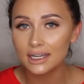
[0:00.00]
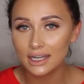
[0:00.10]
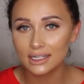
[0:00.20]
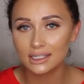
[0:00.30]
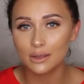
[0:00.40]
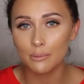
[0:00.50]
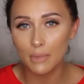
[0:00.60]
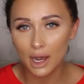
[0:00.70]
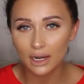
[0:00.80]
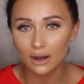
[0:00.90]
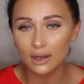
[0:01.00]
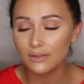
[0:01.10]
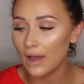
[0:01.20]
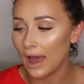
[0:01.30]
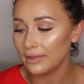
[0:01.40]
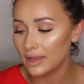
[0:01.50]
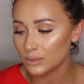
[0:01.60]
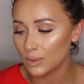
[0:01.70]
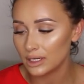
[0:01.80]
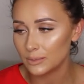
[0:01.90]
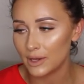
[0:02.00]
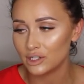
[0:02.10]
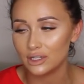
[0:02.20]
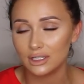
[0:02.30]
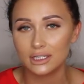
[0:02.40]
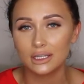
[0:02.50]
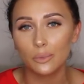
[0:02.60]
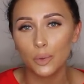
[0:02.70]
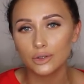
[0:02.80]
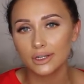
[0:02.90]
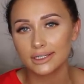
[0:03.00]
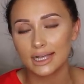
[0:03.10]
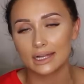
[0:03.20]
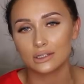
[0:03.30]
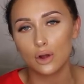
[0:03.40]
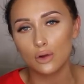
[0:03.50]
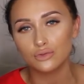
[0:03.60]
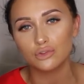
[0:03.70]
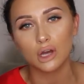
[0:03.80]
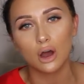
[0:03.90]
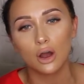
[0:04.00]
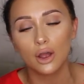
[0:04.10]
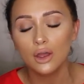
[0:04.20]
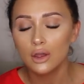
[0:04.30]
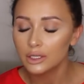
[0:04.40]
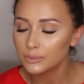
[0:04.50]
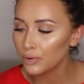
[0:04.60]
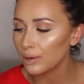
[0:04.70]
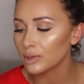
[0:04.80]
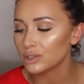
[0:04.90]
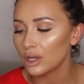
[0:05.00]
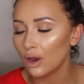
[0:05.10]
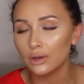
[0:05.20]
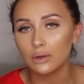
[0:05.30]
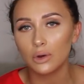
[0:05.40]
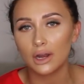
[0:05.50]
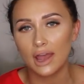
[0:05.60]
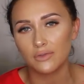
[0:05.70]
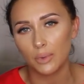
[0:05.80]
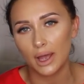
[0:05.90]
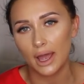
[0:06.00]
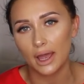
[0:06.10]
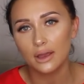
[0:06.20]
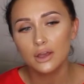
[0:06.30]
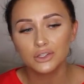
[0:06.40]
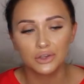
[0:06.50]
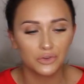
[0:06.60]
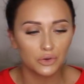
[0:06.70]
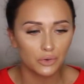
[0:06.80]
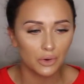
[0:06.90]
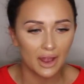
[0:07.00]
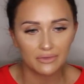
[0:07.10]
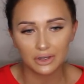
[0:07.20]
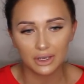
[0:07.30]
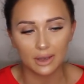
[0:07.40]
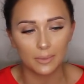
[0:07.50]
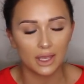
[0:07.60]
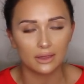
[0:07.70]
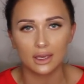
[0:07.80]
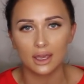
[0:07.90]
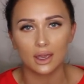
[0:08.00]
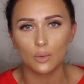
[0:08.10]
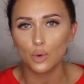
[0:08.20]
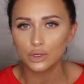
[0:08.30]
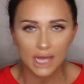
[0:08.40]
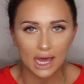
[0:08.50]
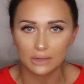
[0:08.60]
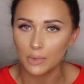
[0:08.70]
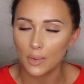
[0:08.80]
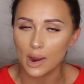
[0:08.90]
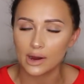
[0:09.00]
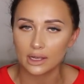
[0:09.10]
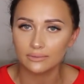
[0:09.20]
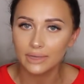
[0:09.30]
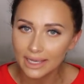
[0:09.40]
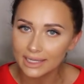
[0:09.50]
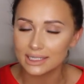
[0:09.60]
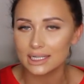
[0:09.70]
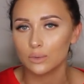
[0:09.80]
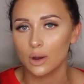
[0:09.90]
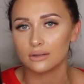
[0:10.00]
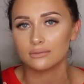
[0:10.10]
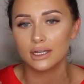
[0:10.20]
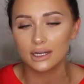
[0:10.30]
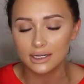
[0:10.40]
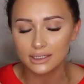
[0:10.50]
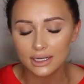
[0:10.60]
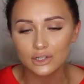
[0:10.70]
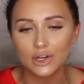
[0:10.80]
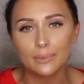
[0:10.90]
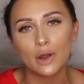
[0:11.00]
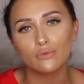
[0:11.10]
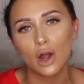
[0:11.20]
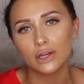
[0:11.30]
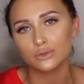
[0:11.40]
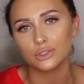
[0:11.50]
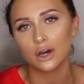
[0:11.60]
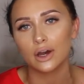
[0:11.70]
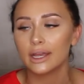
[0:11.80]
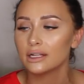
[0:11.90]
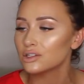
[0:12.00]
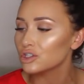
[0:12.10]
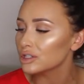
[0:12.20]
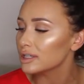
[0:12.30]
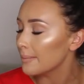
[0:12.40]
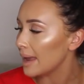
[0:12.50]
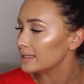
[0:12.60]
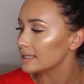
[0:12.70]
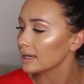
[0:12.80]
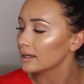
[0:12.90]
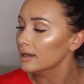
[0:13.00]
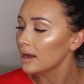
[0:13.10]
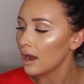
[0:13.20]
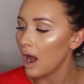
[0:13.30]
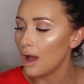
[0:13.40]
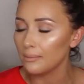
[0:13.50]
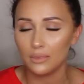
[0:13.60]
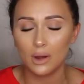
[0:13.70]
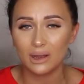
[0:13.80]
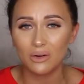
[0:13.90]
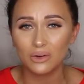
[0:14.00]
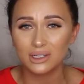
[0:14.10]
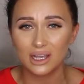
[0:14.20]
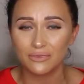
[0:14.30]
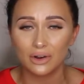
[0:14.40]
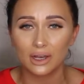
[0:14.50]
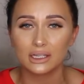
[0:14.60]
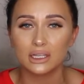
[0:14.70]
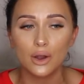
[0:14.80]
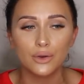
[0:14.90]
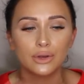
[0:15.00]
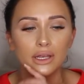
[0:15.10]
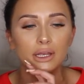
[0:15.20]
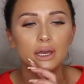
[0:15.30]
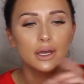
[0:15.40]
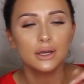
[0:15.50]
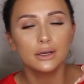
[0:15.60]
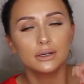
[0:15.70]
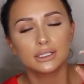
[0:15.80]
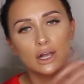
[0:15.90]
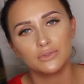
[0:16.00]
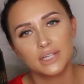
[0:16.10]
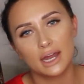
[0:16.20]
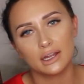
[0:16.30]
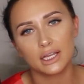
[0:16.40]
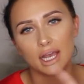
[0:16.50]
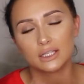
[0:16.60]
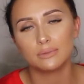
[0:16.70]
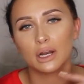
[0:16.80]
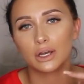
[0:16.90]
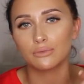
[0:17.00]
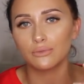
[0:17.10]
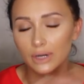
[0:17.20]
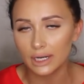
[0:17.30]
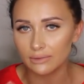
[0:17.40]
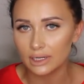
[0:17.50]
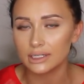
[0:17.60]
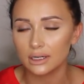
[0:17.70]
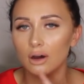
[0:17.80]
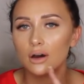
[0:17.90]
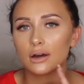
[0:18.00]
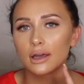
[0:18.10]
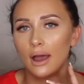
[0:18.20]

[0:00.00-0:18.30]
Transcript: is my life and this one especially. So this is the Bondi Sands Ultra Dark pretty much the only one I ever wear. So if you are ever looking at me thinking, what tan am I wearing? It is this one. It is literally my ride or die. It's just amazing. Um, I honestly feel like it's the only self-tanner that gets me like really, really dark.